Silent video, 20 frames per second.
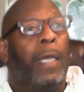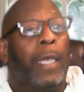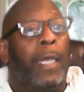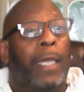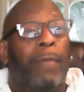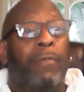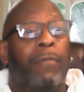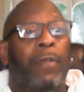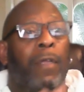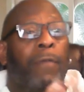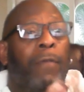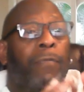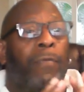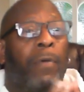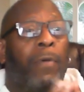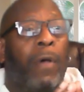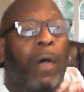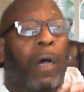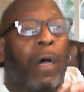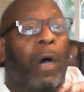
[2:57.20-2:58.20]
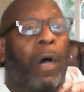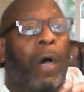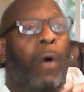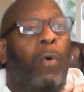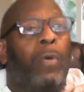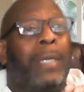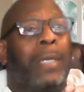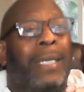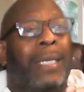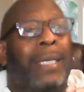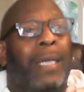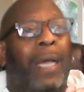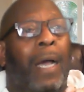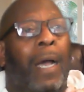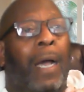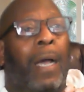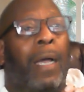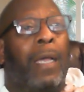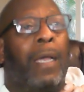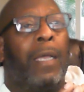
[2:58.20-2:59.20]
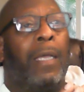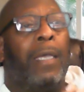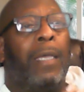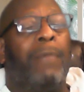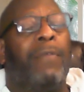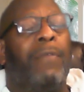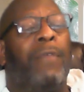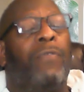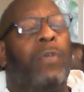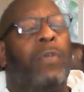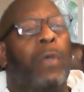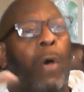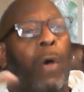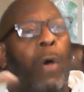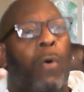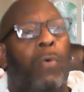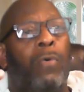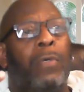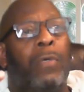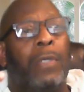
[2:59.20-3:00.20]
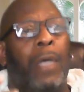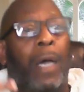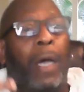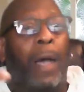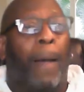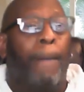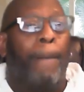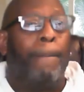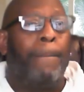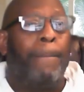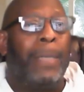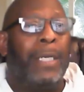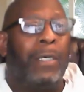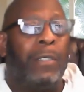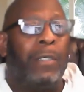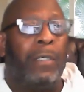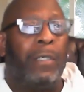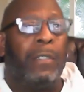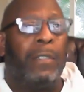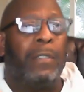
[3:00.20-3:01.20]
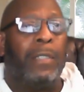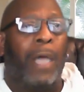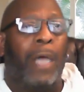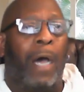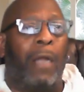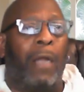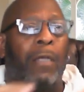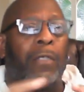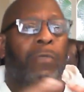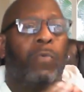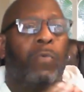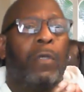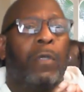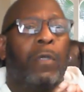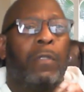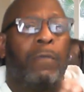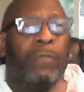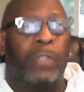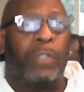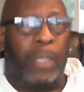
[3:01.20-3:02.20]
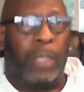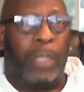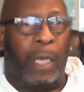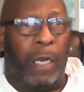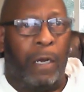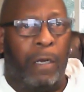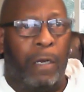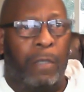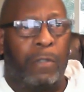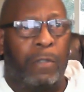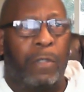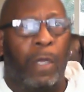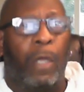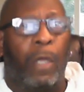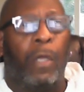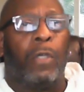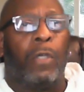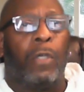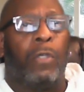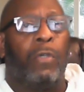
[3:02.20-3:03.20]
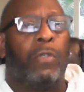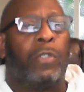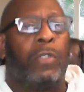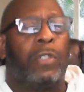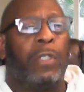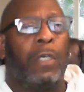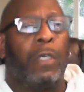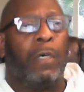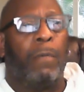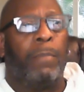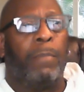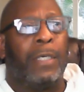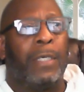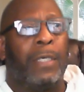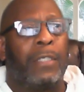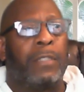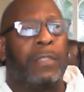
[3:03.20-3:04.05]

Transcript: Even if owning, even if you owned a million dollars worth of shares, you still be a